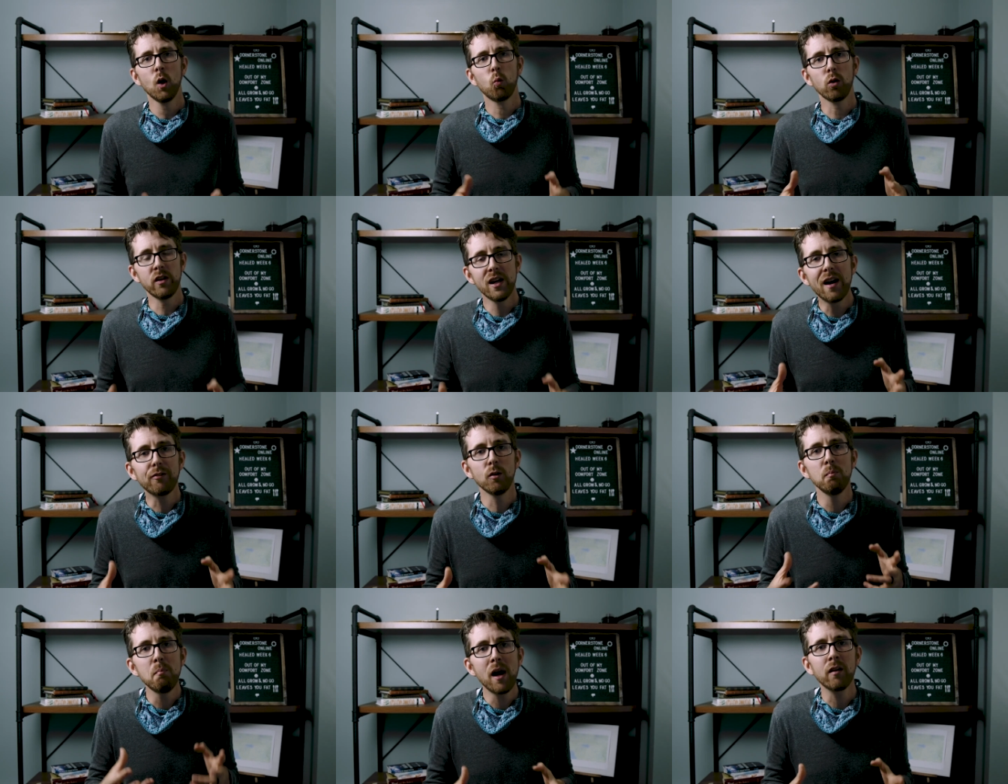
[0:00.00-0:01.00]
were never
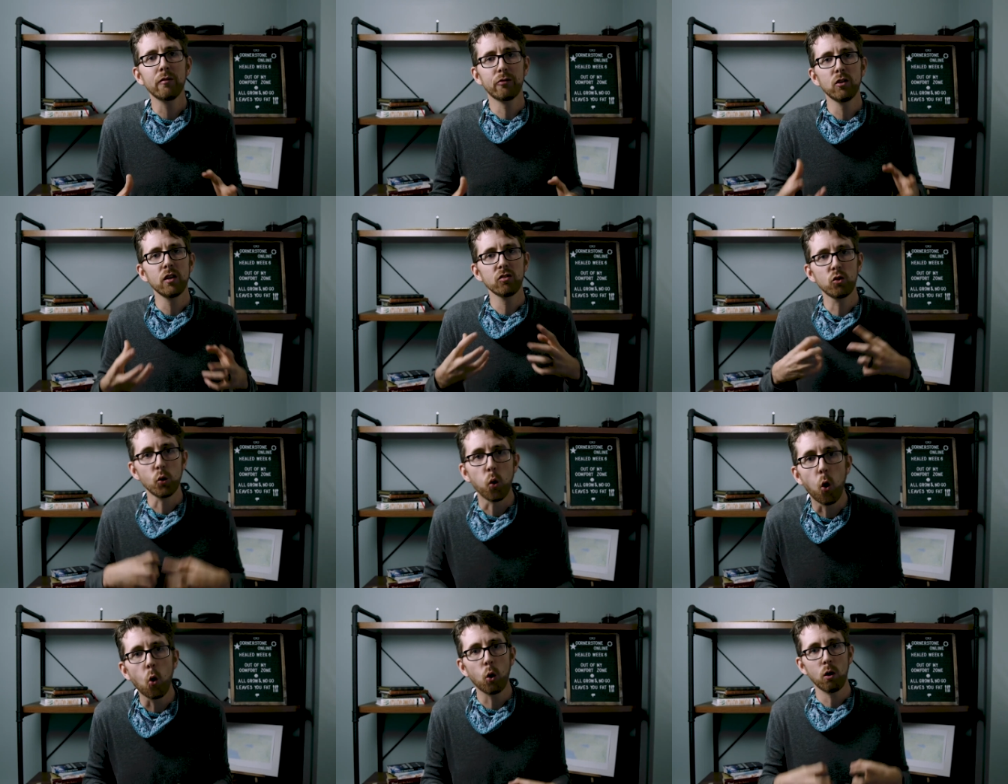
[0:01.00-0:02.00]
meant for us to
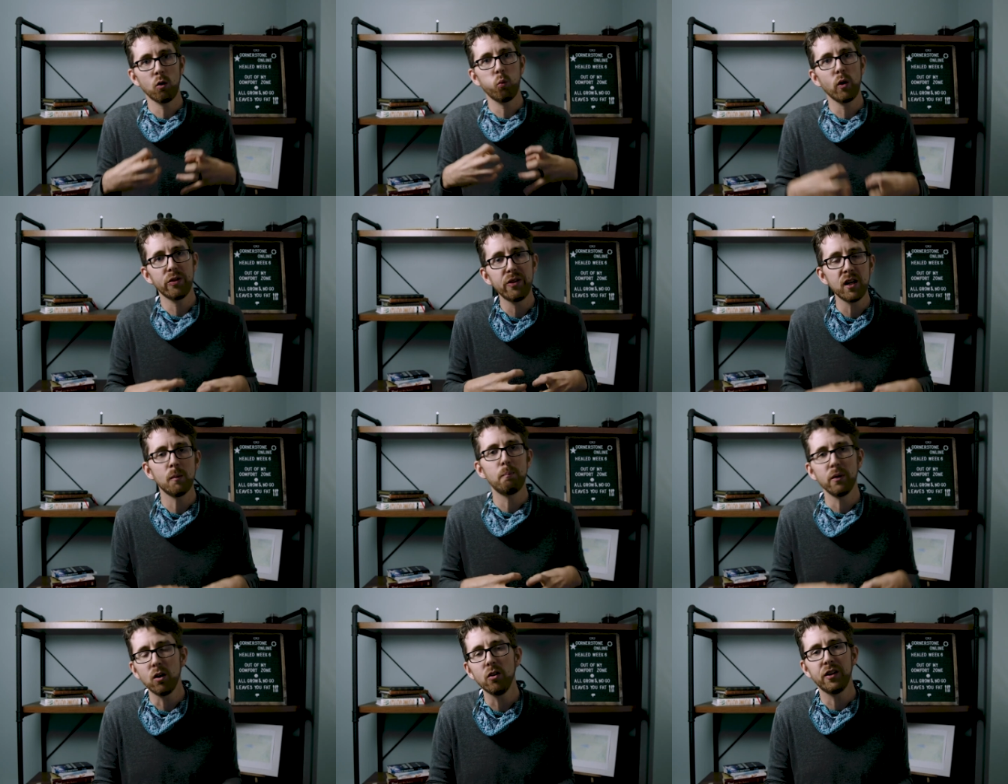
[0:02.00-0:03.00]
hoard within a
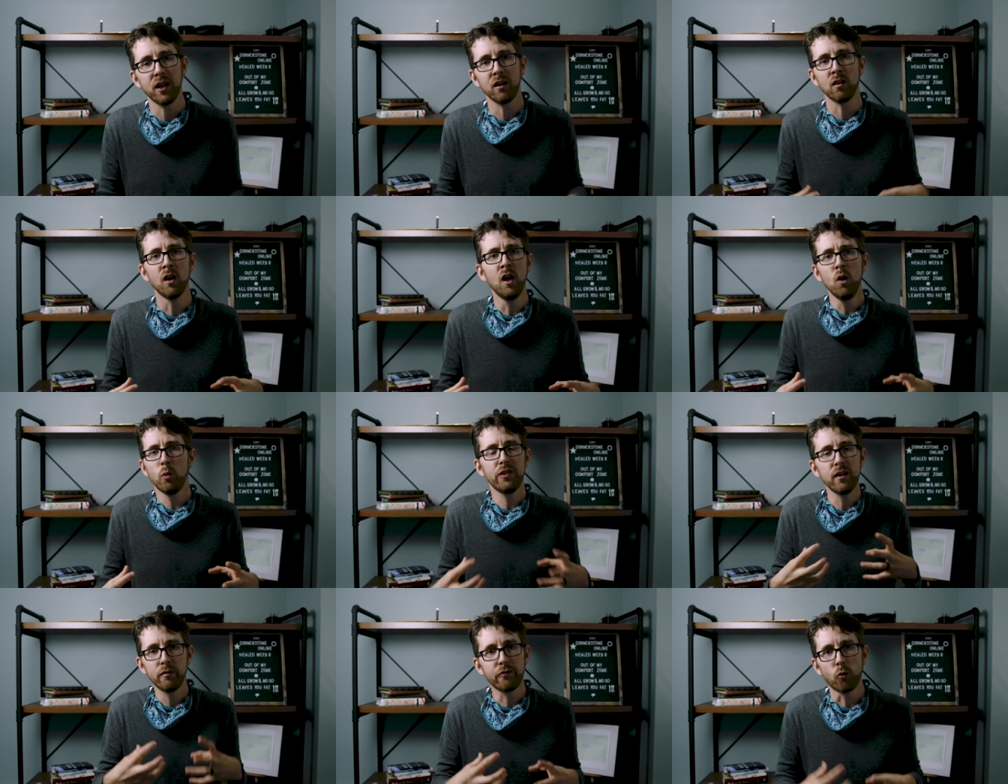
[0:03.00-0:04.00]
building,
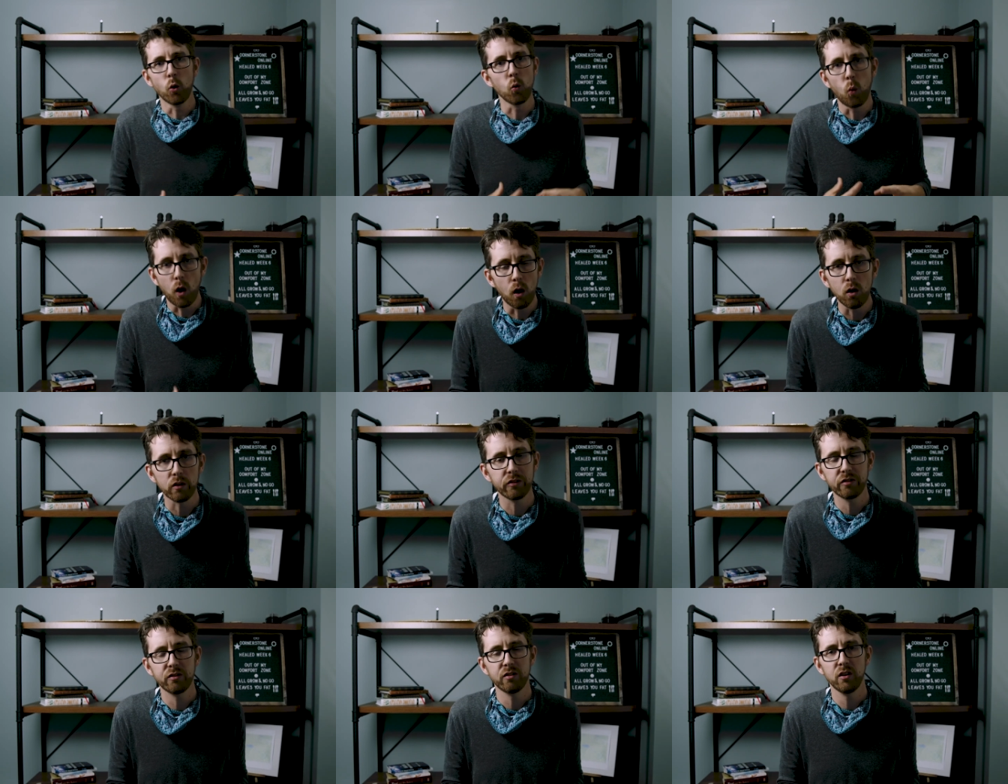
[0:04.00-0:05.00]
within four
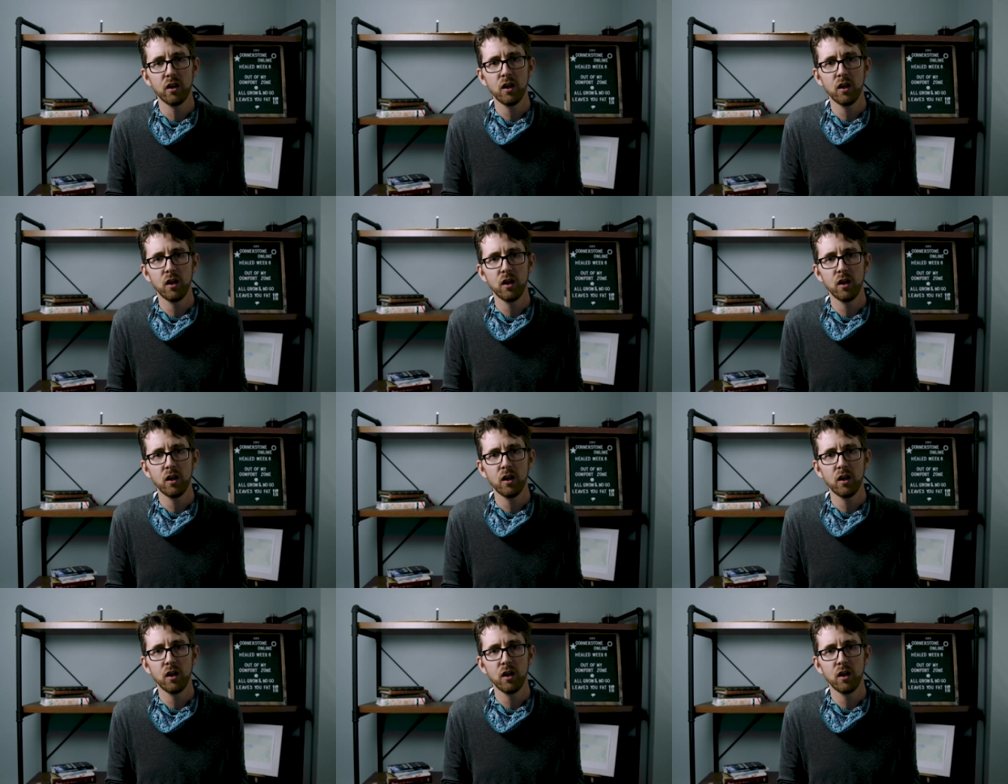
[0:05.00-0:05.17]
walls.